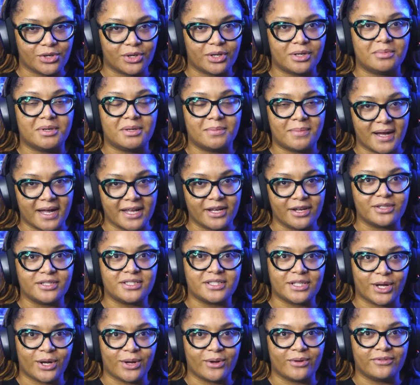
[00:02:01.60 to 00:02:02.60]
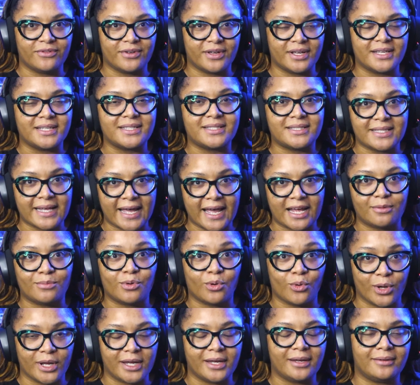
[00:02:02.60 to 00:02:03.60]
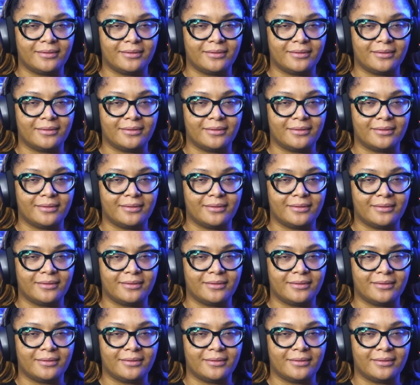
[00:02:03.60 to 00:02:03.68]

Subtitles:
gonna be by yourself, sad boy.